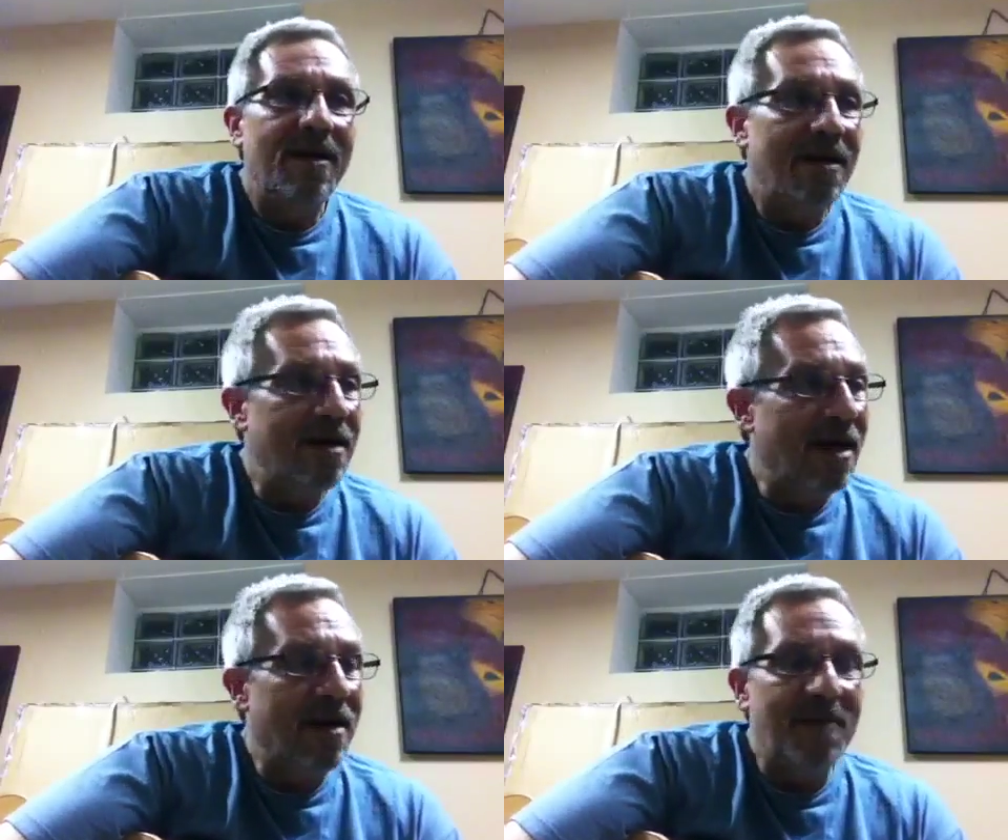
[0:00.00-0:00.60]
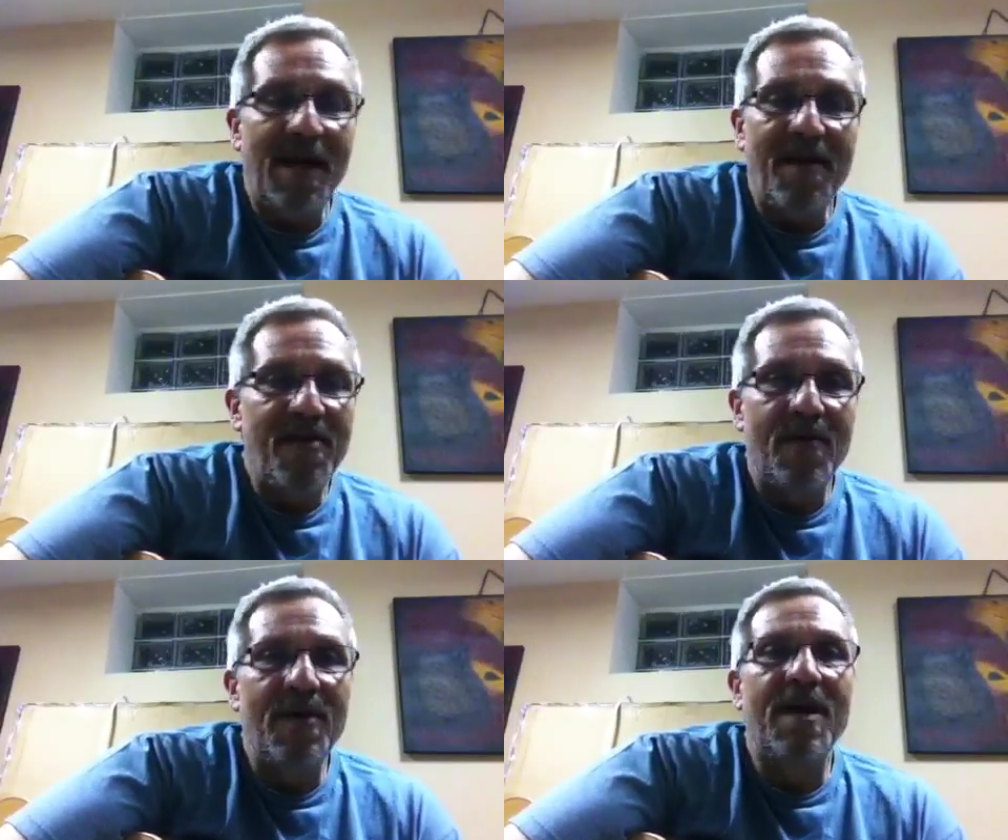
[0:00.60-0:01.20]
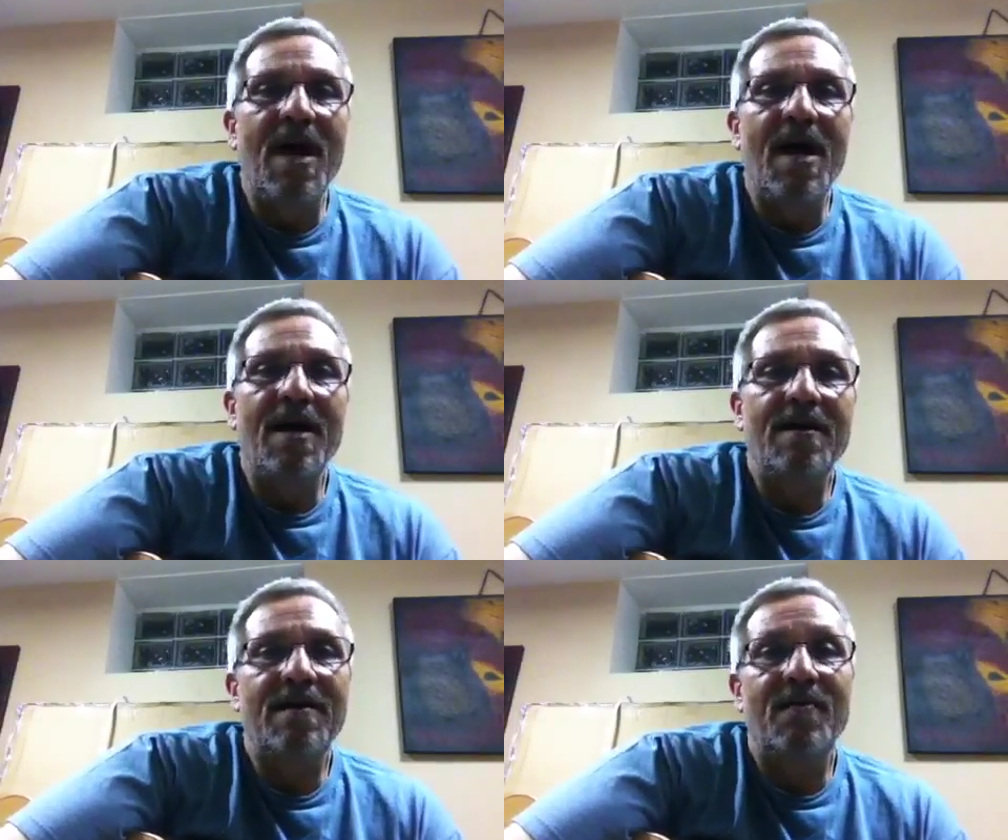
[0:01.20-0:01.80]
Again, I'm not a theory guy.
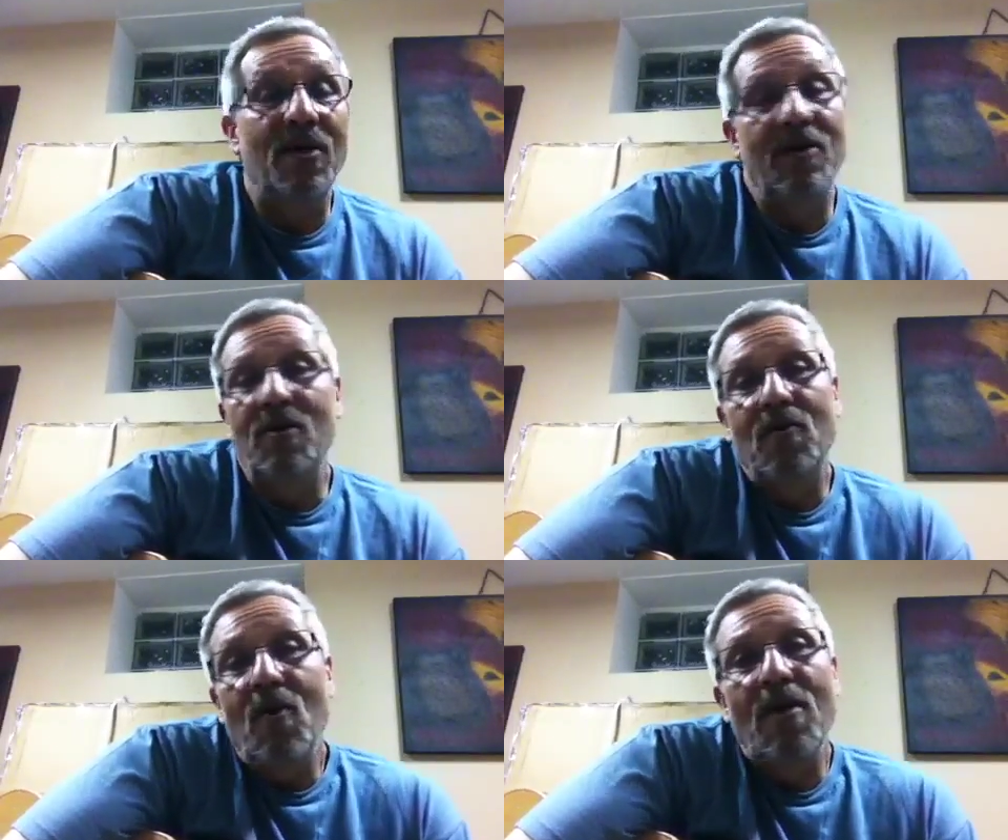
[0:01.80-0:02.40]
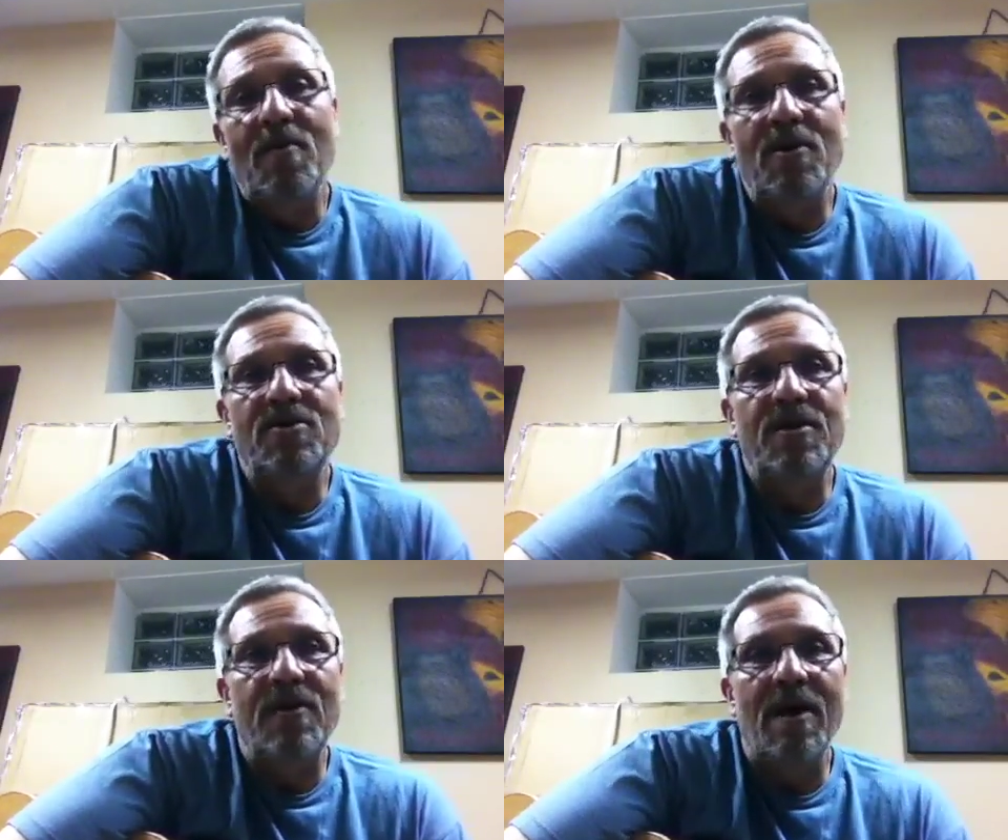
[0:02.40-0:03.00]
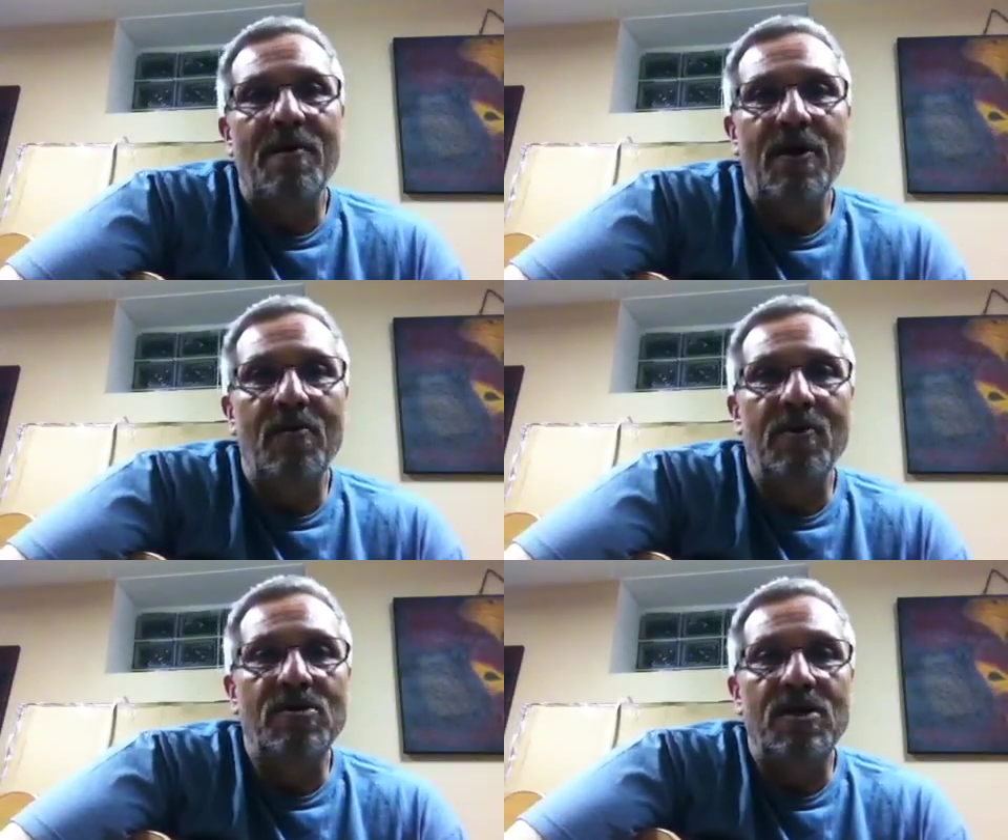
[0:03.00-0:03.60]
I really don't know that much theory. I'm an
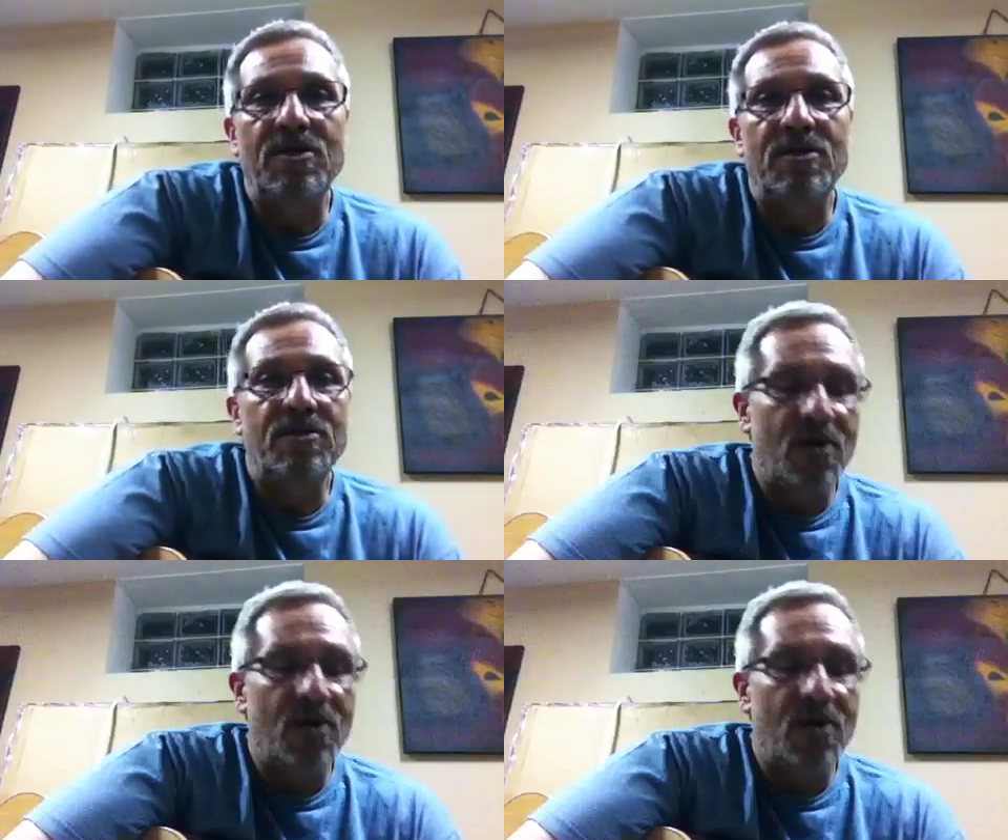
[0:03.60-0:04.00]
ear musician,